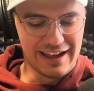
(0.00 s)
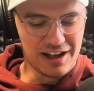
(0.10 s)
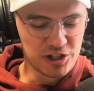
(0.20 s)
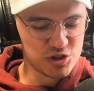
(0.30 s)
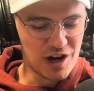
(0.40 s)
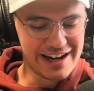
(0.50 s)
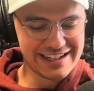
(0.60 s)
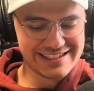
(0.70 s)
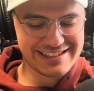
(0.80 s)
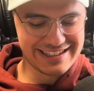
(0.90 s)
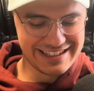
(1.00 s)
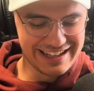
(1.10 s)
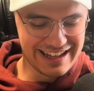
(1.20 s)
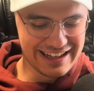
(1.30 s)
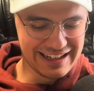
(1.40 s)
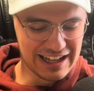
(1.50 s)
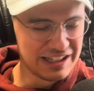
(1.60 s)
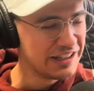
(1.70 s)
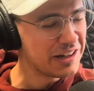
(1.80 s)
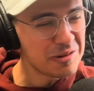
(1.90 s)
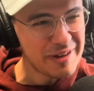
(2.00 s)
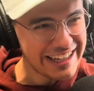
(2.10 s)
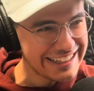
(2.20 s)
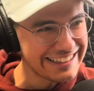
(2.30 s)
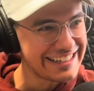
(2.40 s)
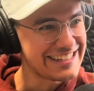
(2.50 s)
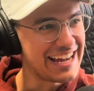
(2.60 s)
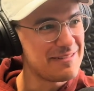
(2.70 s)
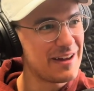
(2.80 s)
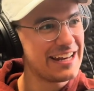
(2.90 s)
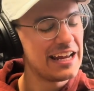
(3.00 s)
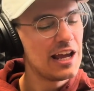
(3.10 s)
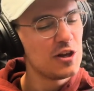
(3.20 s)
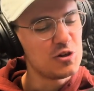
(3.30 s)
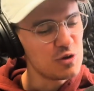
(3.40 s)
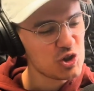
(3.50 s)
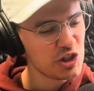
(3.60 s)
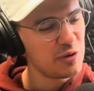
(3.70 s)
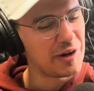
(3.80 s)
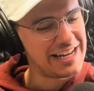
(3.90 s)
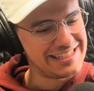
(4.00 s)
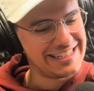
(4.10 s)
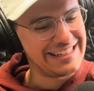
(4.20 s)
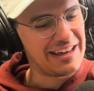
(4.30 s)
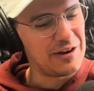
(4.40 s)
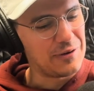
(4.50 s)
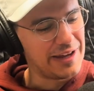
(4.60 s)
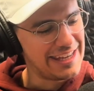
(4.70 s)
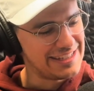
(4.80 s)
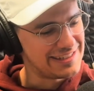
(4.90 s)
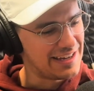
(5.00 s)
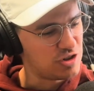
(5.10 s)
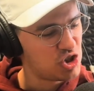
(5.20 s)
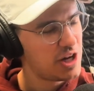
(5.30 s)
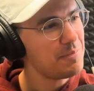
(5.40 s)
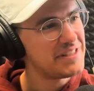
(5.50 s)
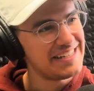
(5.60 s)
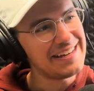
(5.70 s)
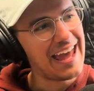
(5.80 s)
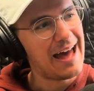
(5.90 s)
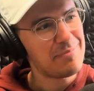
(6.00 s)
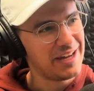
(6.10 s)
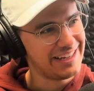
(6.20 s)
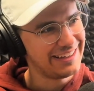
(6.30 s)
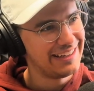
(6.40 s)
Electronics, a little bit, a tiny bit. Yep. Usually what I see, though, is chip decapping.